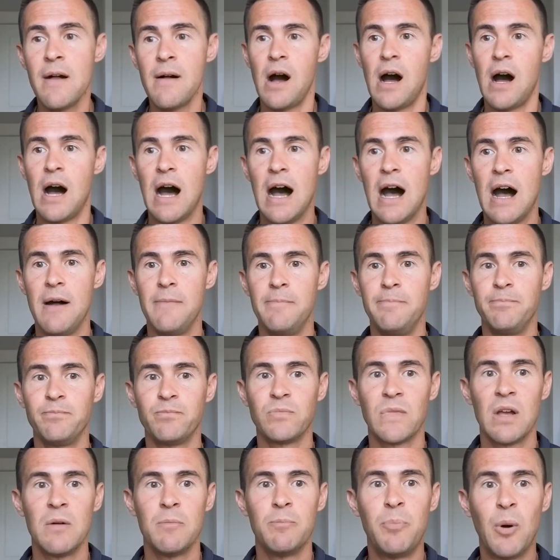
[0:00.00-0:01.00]

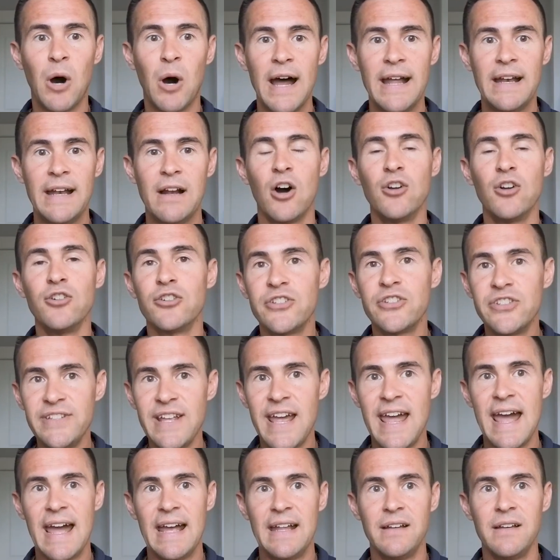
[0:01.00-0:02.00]
But
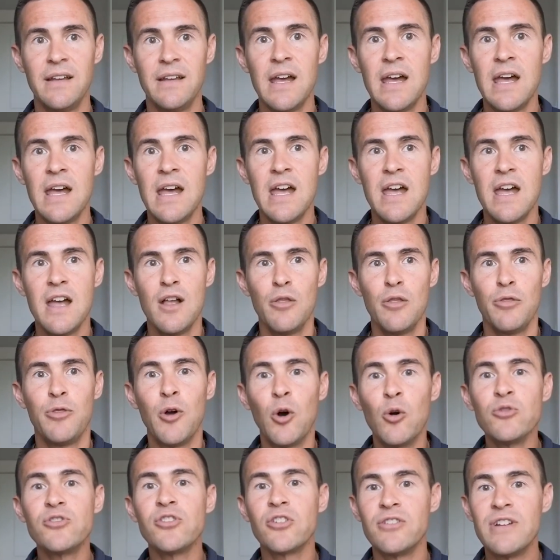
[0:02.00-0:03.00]
understand
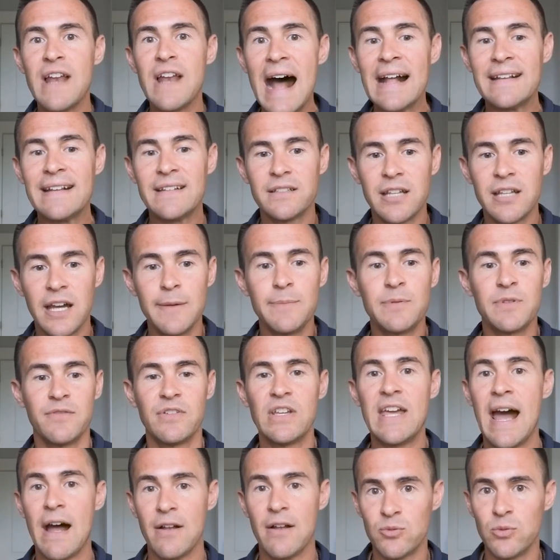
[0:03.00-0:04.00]
those are not the types of
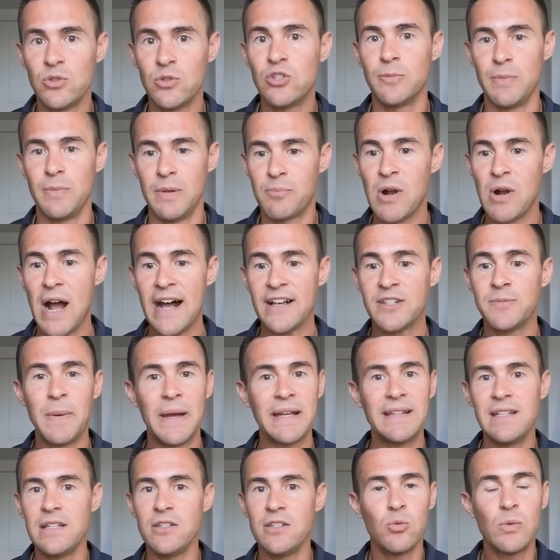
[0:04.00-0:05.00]
accounts we should be
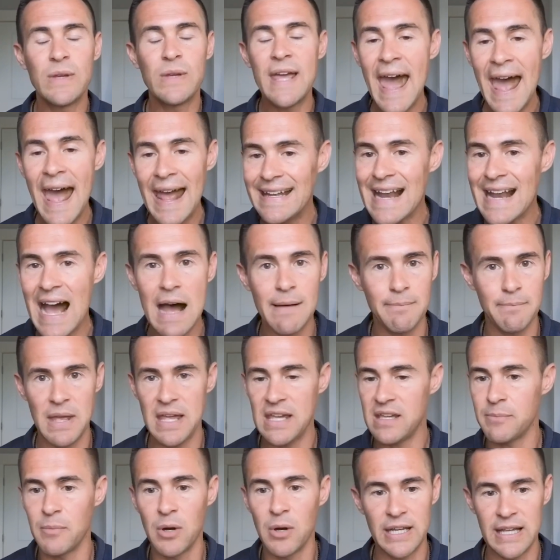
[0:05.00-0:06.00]
prospecting. You cannot
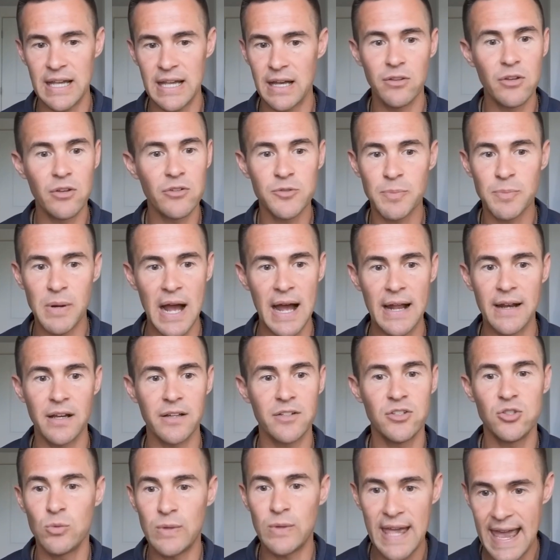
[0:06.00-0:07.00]
make money on those
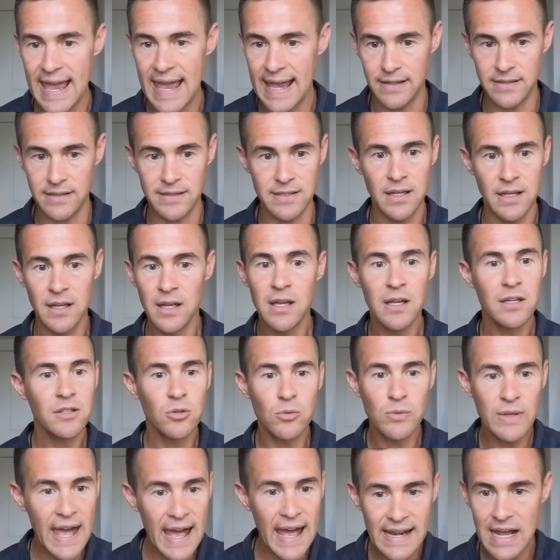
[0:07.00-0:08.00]
products. You cannot,
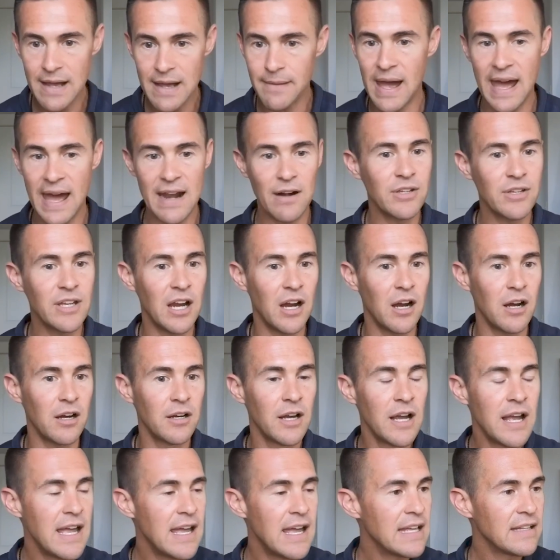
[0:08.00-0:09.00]
I don't
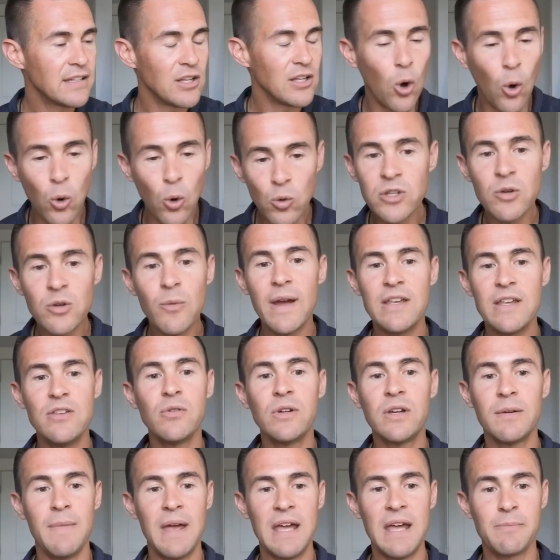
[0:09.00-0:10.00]
care. The only way you
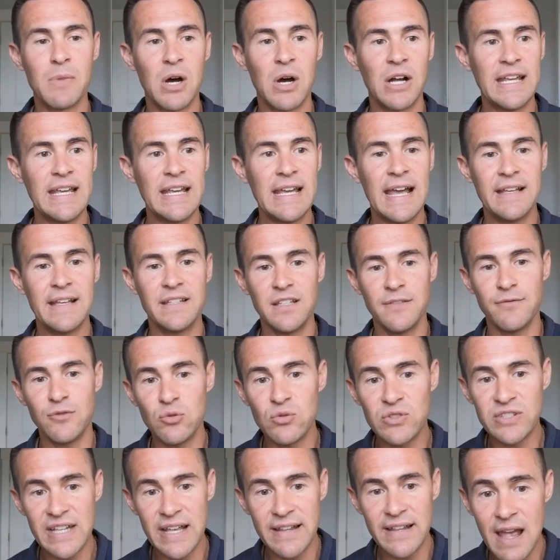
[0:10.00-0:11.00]
can make money is if you
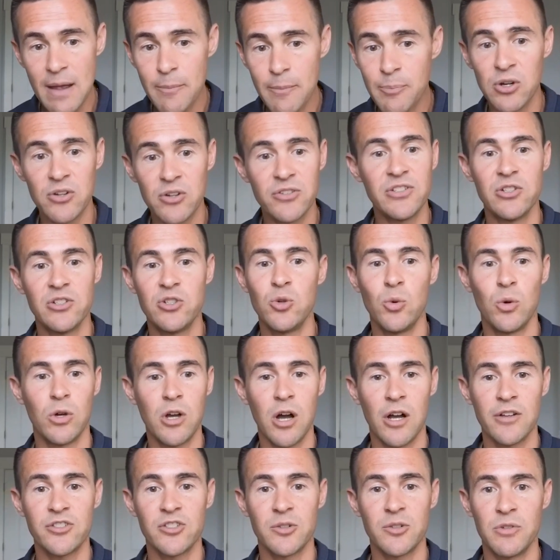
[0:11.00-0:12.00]
send that person to a
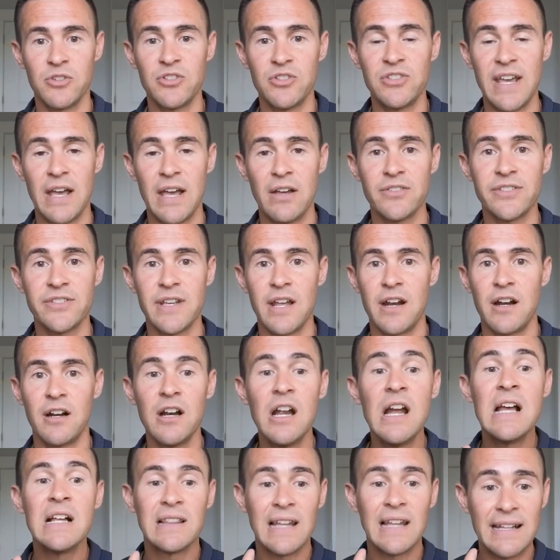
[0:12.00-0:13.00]
customer sales
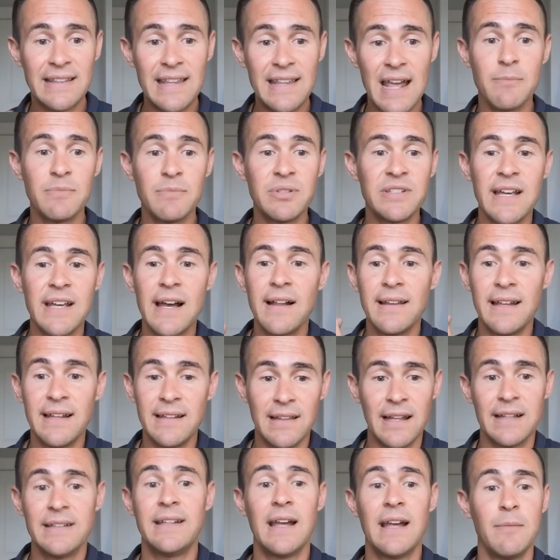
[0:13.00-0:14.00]
center, let them sell
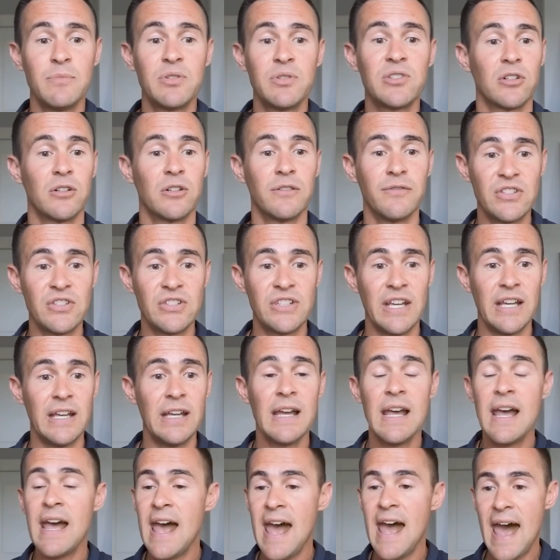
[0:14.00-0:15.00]
it, let them service
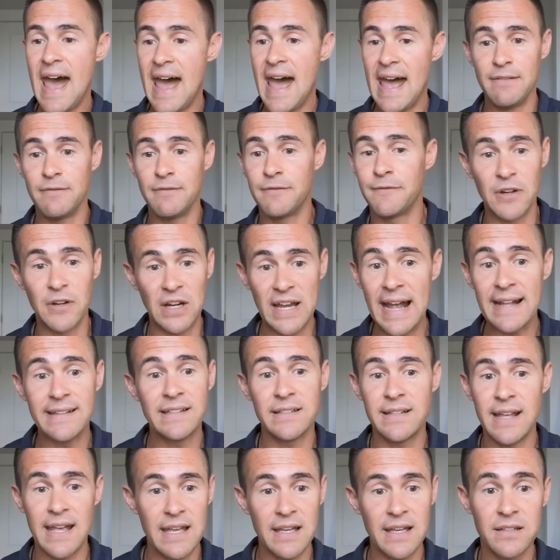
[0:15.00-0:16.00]
it, and forget
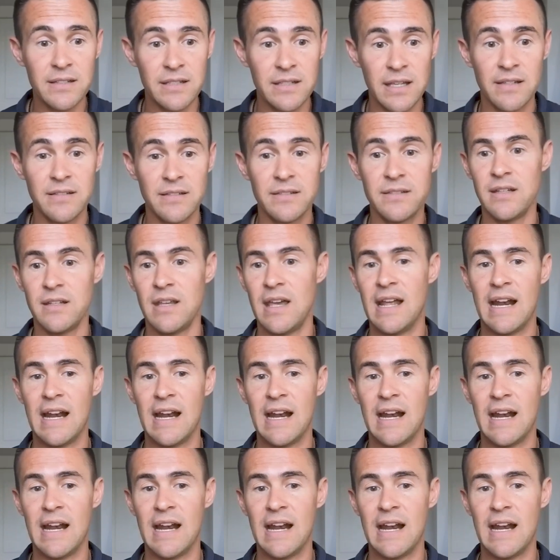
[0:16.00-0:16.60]
that they exist.